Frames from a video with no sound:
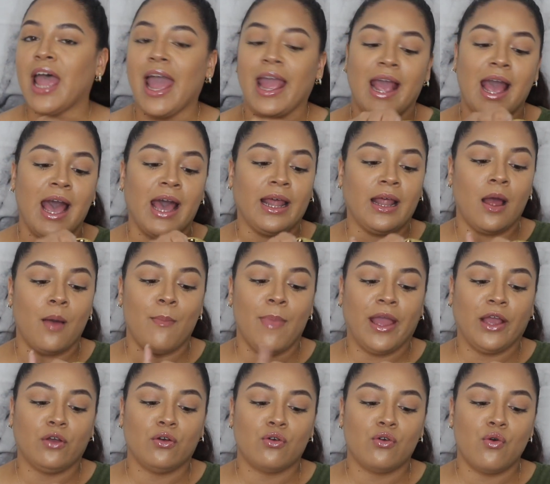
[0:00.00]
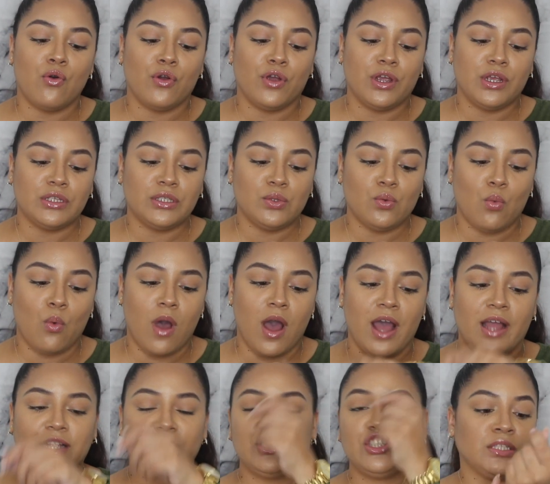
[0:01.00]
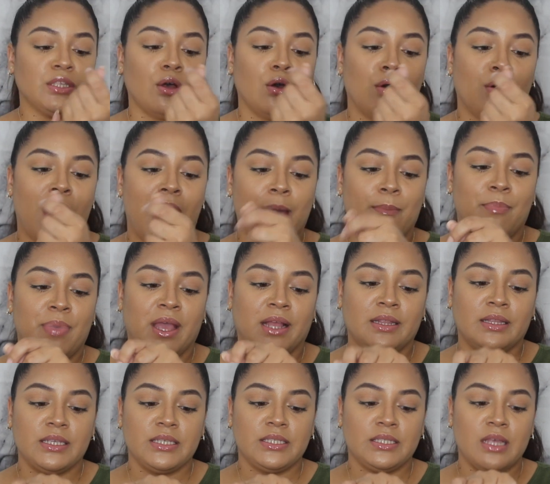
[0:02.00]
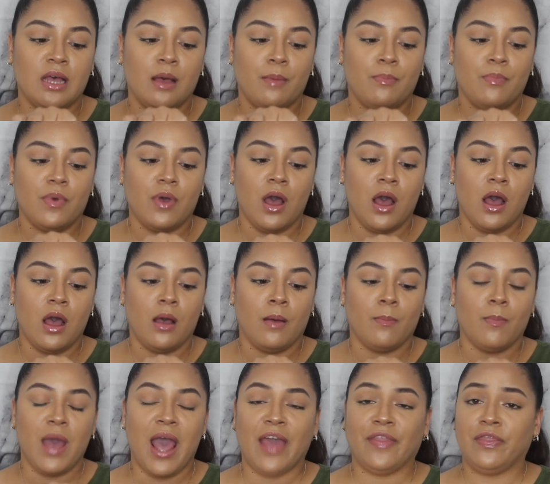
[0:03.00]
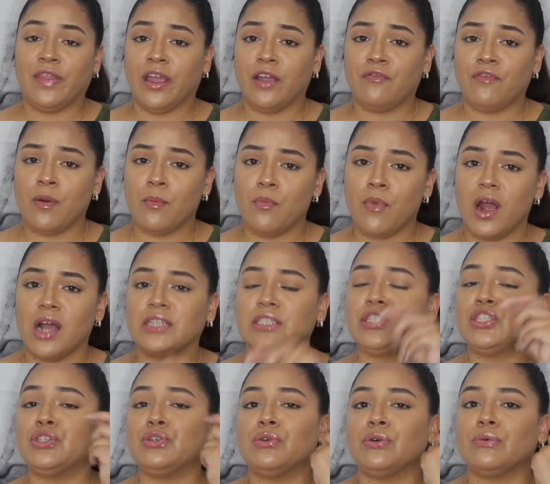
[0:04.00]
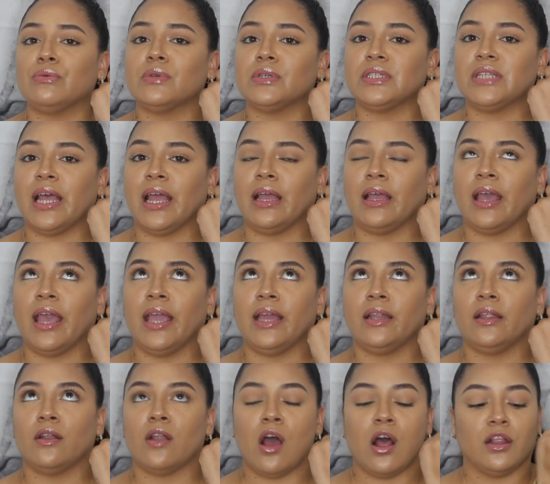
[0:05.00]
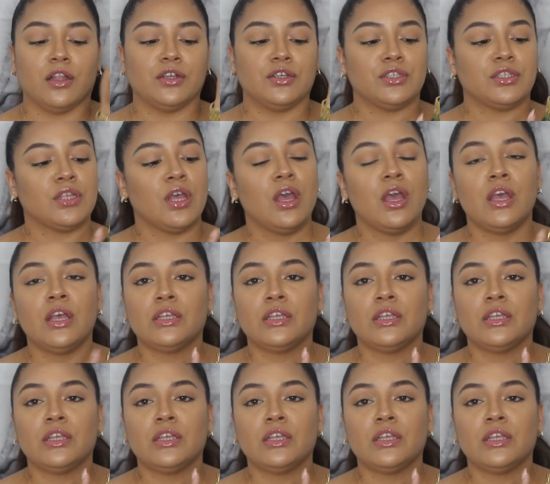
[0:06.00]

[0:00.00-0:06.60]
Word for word: I got a Michael Kors watch, so I picked this up. I think from Ross too, it was like $80.